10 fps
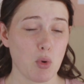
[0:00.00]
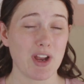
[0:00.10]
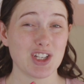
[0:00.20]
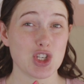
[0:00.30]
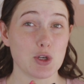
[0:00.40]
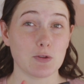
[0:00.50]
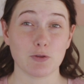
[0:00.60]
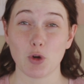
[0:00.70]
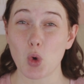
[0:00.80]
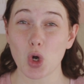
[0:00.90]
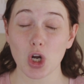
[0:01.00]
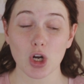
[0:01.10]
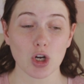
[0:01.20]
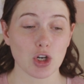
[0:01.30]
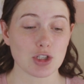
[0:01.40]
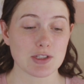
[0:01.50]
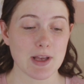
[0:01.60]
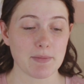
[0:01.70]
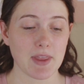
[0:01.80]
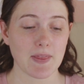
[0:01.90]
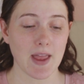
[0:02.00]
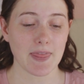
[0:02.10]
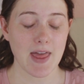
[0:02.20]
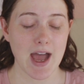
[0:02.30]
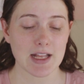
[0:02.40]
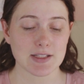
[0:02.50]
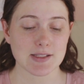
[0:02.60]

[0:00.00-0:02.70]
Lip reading: 0.24 or something like that.